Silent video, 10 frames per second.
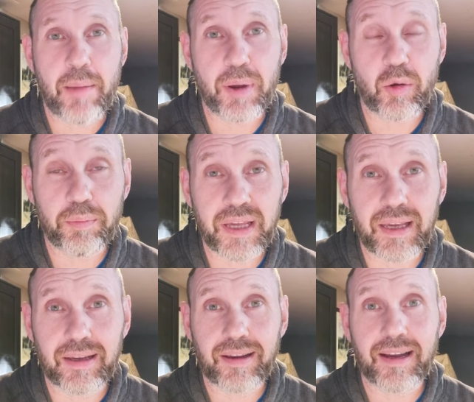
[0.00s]
about
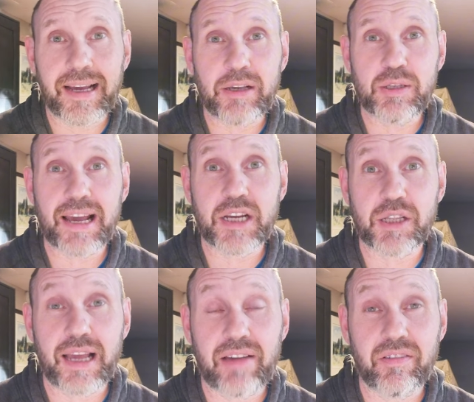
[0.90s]
me. I used to
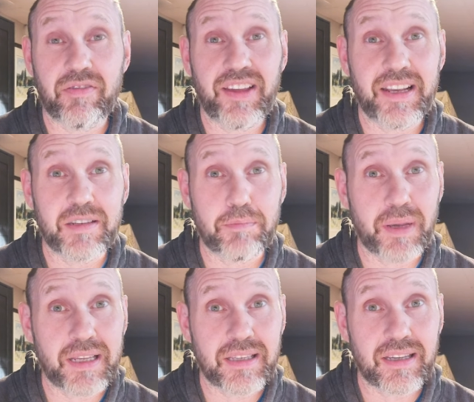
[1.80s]
actually have a fitness
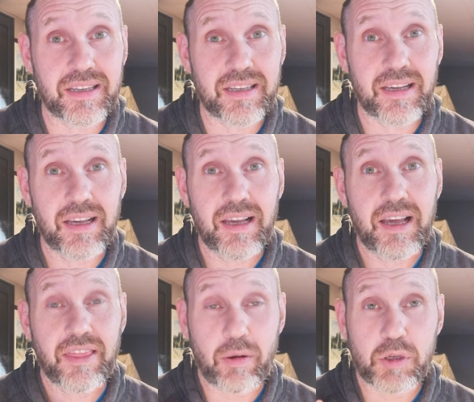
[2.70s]
business
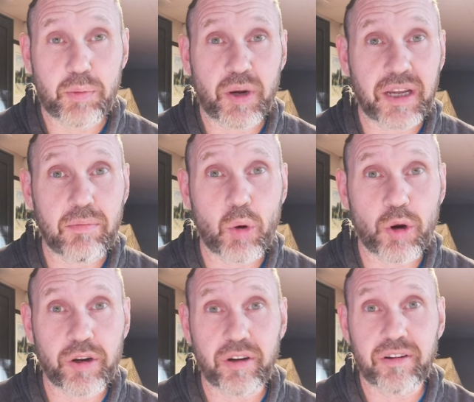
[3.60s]
that was brick and
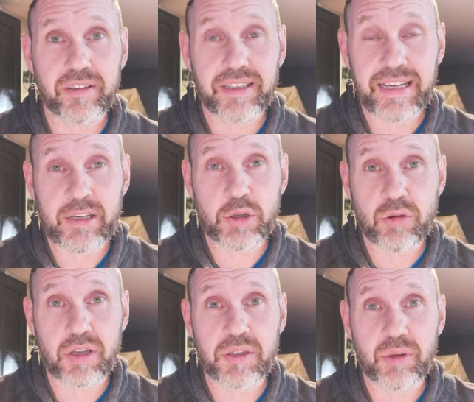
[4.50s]
mortar in
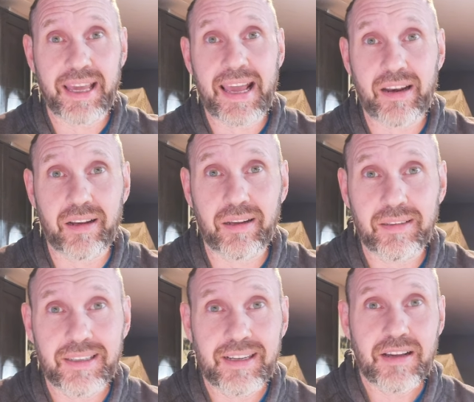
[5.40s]
Toronto,
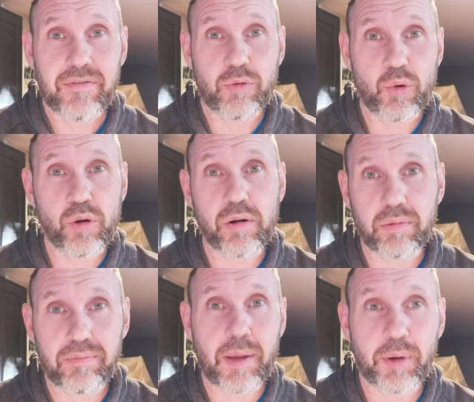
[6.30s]
Canada
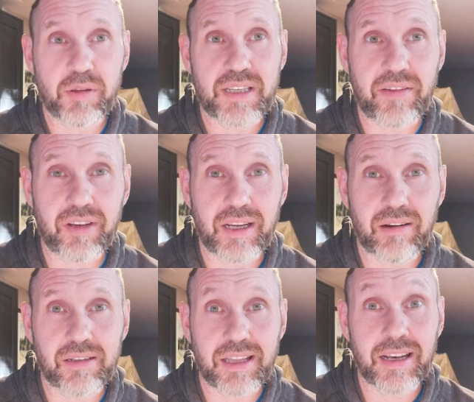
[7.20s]
for about 7 years.